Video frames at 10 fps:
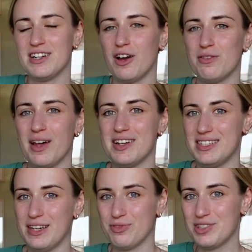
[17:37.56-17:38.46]
go for like
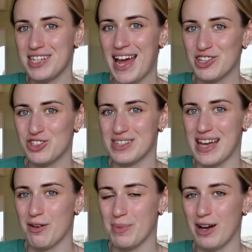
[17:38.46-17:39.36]
different textures
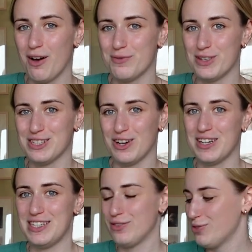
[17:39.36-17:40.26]
out of my comfort zone
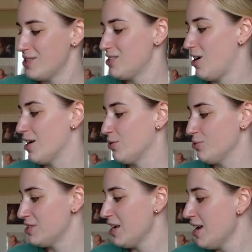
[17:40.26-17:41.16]
in different
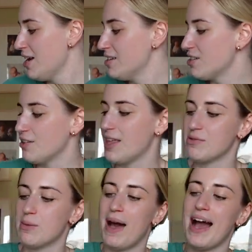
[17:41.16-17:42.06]
styles. So there
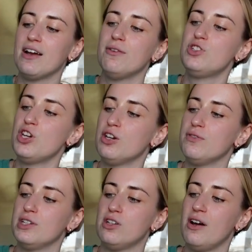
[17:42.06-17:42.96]
was a pack of 2
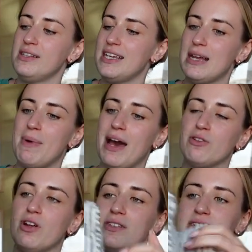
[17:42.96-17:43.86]
for
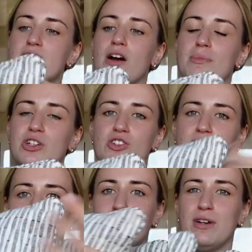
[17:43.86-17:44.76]
£19.99, which
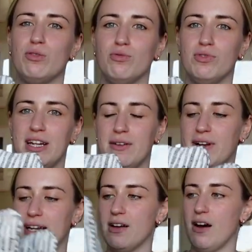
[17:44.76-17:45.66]
feel really,
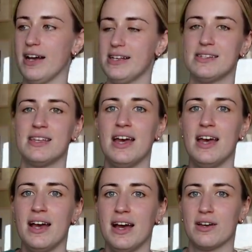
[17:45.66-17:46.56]
really nice.
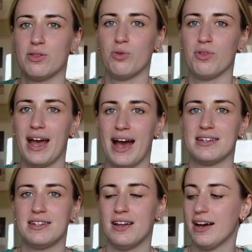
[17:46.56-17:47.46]
And I thought they add
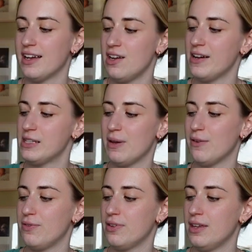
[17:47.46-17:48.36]
like a nice bit of